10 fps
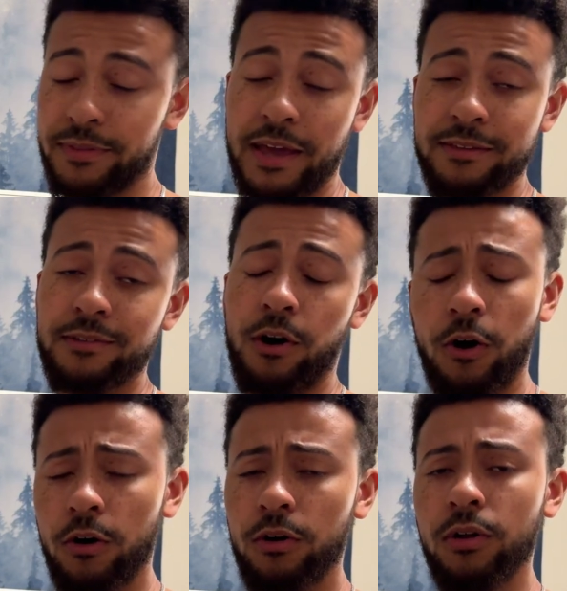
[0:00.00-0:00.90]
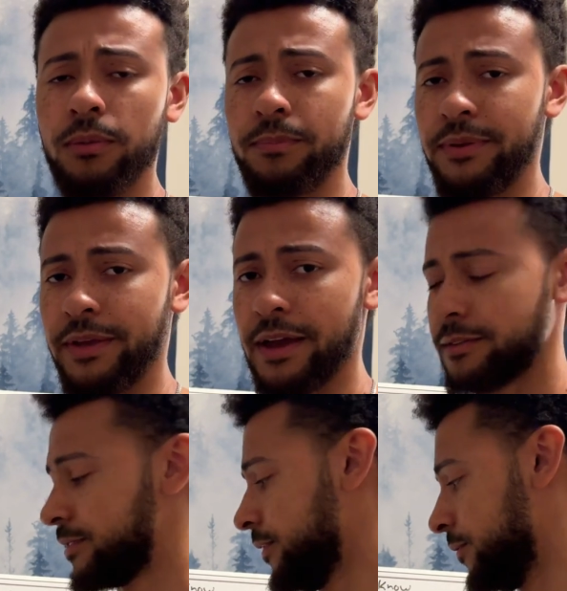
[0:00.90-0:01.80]
that's all
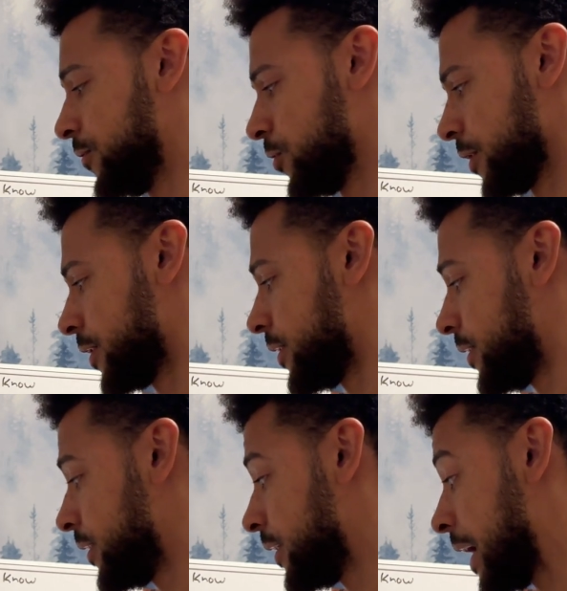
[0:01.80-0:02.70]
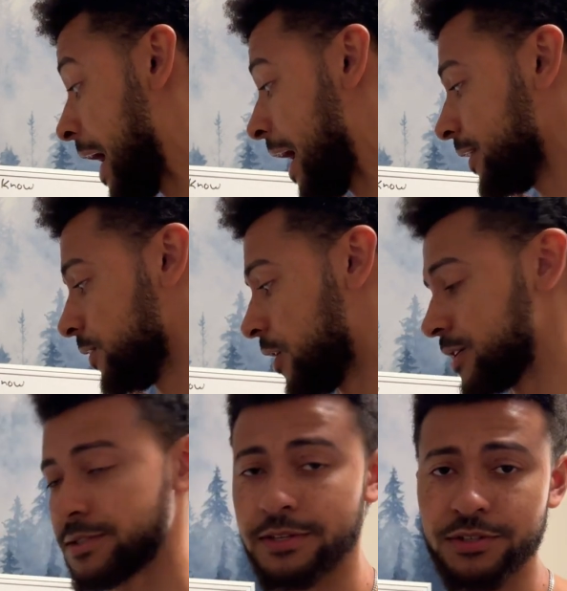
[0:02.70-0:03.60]
BS for I
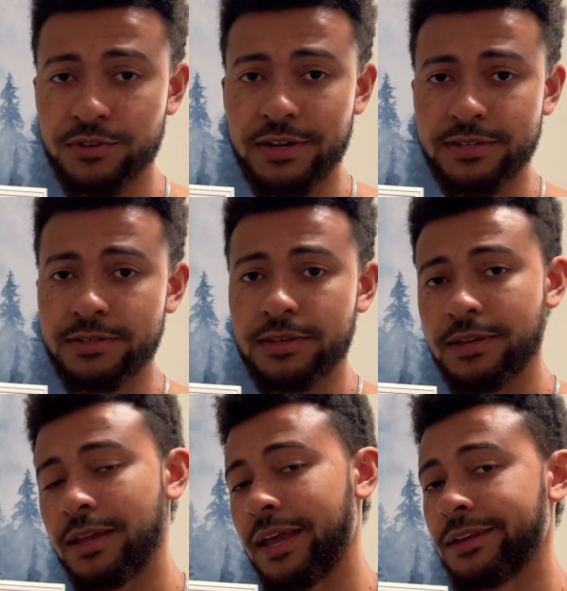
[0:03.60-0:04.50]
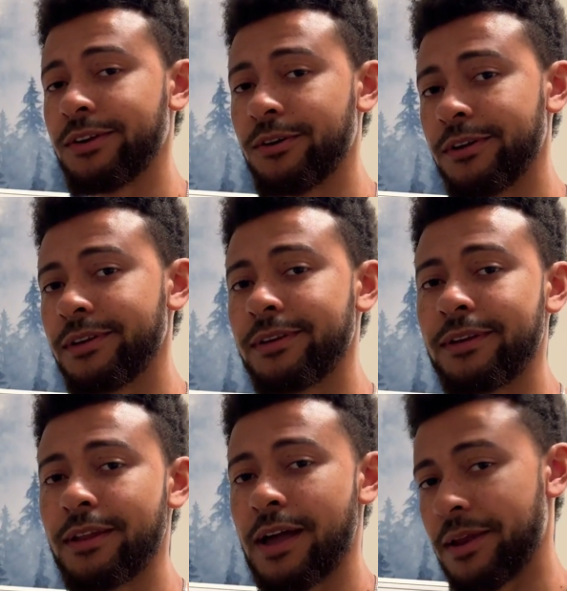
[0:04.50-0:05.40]
lost interest and couldn't
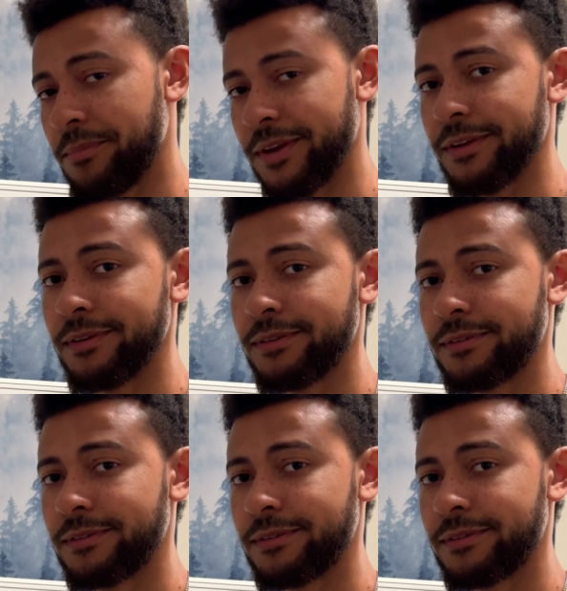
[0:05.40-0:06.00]
admit it.